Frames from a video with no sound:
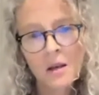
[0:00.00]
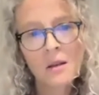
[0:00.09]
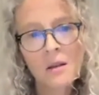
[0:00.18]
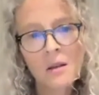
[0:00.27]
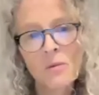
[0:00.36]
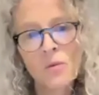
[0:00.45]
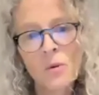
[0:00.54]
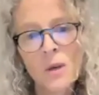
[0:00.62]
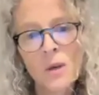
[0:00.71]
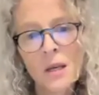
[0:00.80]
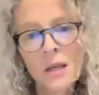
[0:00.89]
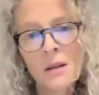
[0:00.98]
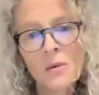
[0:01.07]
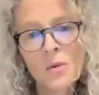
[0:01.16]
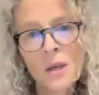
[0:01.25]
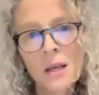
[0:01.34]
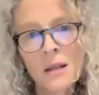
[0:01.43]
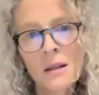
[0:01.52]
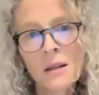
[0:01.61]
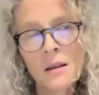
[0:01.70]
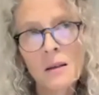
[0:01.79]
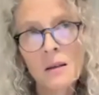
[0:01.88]
we
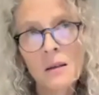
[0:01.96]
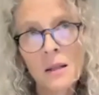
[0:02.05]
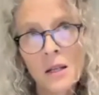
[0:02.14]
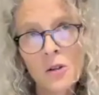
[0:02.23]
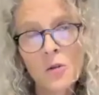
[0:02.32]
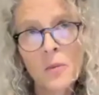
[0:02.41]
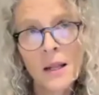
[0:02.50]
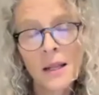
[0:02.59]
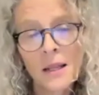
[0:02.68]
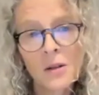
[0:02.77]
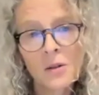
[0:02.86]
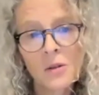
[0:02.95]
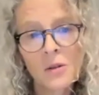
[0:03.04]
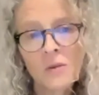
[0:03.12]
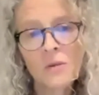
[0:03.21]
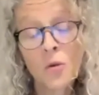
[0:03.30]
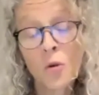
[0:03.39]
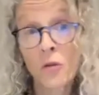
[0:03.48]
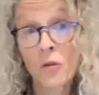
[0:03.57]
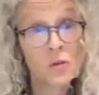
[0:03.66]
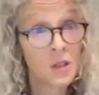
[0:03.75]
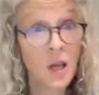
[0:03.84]
can little by little,
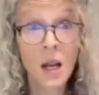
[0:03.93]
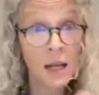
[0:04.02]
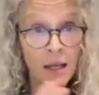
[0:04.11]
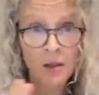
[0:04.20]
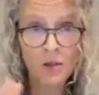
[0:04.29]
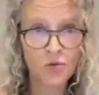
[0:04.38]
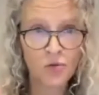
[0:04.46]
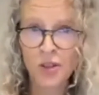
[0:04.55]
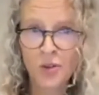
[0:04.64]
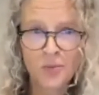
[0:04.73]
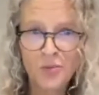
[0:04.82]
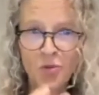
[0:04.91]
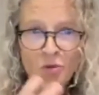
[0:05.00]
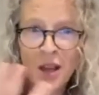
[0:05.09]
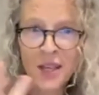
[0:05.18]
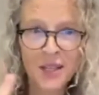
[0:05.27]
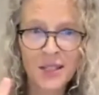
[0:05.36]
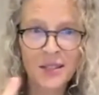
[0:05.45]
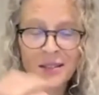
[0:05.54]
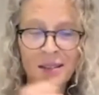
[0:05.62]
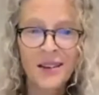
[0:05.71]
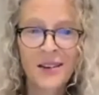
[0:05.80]
or suddenly through some grace,
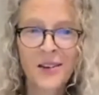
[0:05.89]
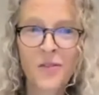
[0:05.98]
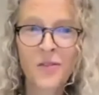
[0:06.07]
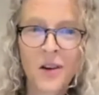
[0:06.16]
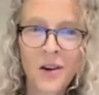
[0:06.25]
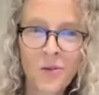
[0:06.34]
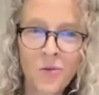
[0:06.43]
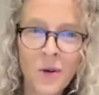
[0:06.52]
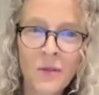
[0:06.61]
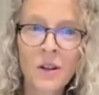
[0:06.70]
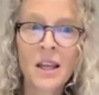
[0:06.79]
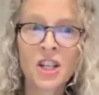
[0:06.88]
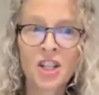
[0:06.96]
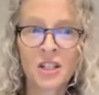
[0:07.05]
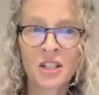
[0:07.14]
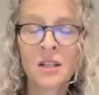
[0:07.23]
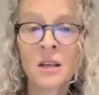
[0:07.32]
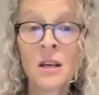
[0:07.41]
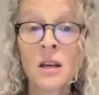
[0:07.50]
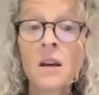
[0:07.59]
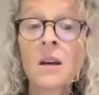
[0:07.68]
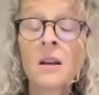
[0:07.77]
a revelation,
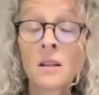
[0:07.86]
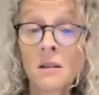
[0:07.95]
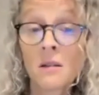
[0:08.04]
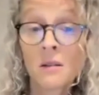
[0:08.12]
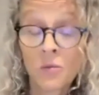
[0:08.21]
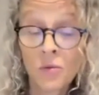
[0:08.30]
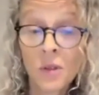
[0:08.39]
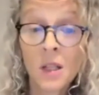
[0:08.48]
really